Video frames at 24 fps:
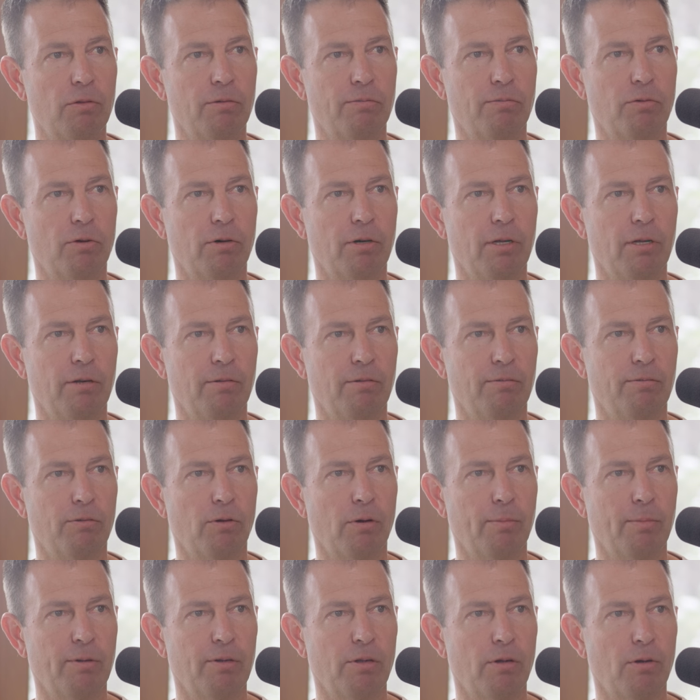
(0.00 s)
the for, in the
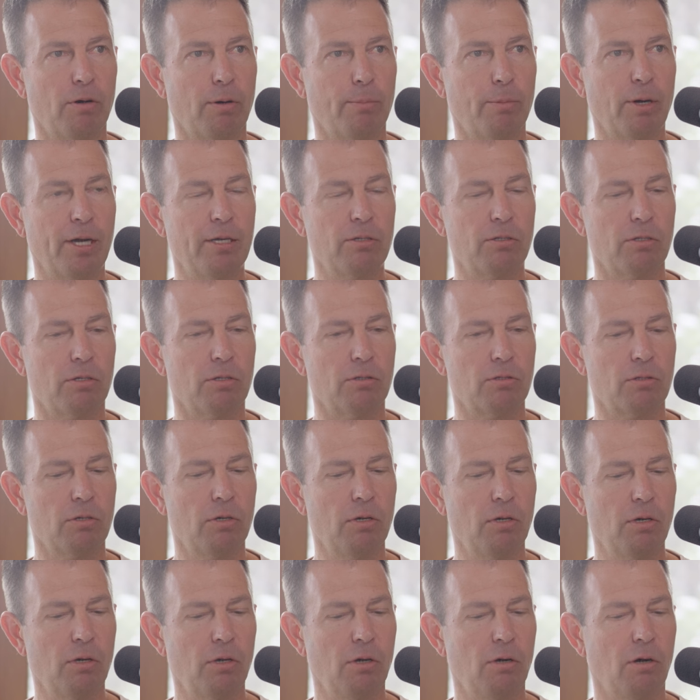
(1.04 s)
form of lower prices
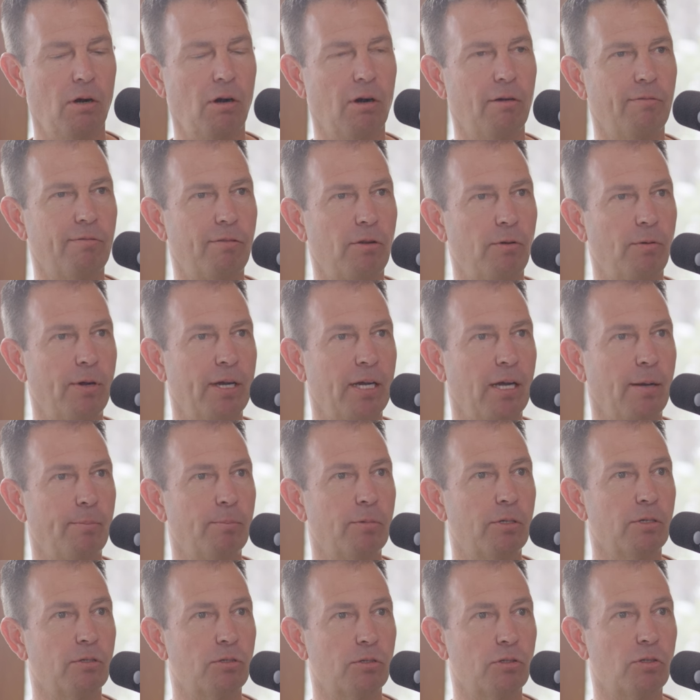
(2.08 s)
are flowing
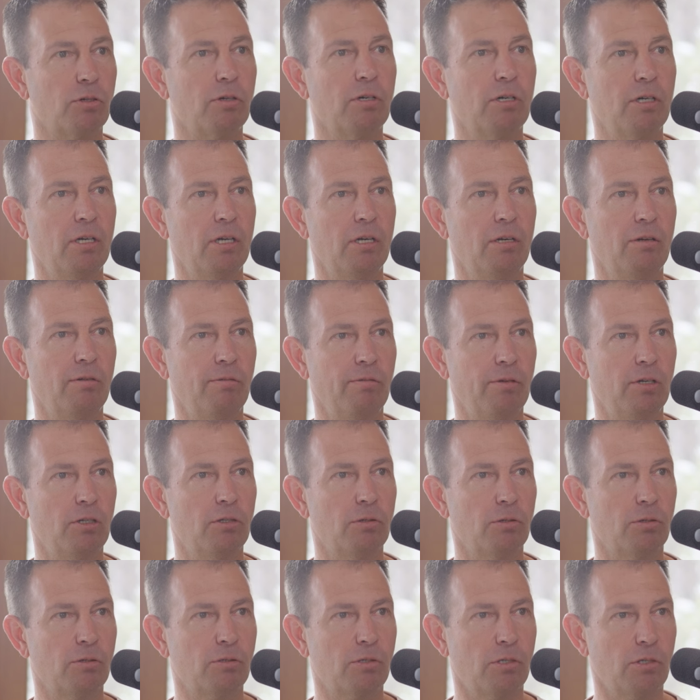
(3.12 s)
up to certain
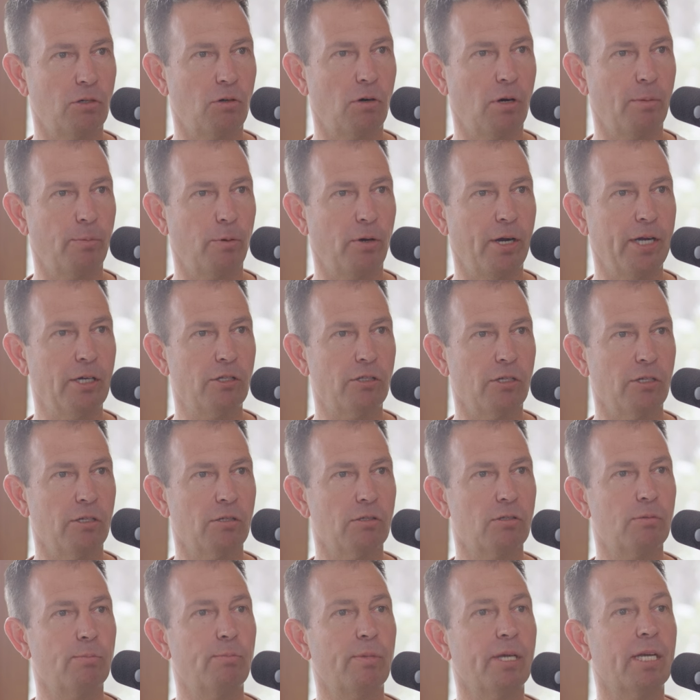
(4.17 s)
individuals and
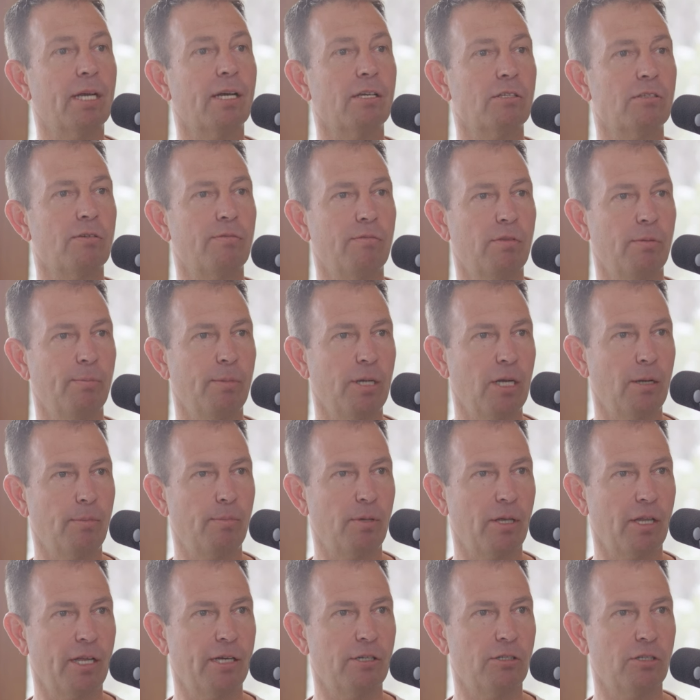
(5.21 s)
corporations because of the
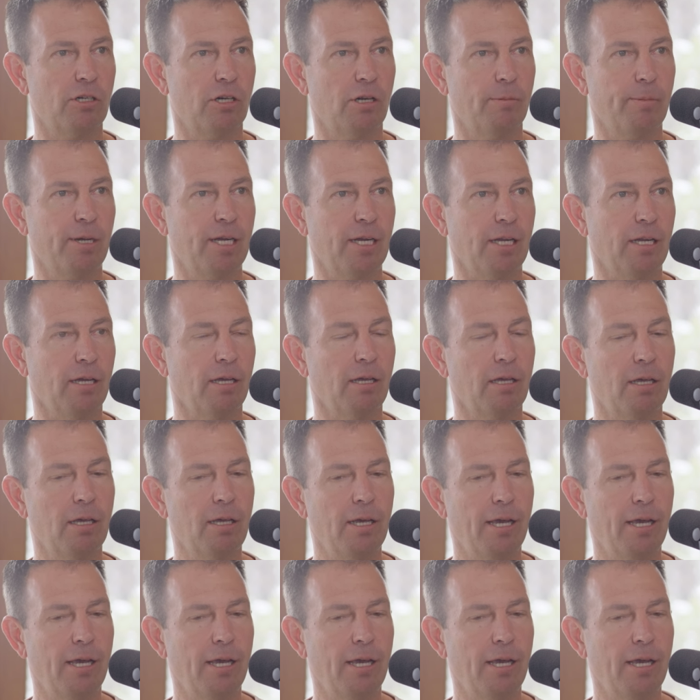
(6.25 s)
manipulation of money.